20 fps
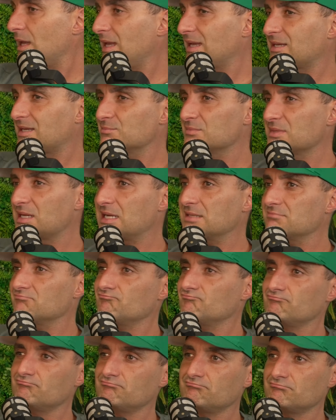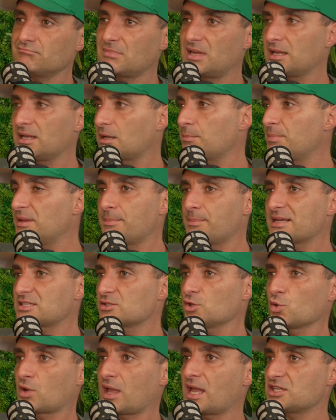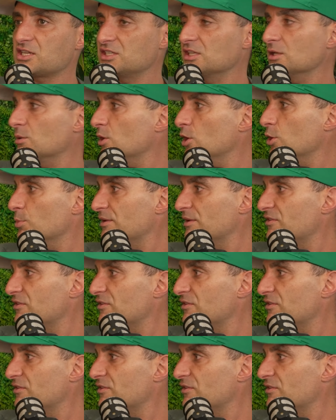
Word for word: it can like, mm, it can be the best location in the world.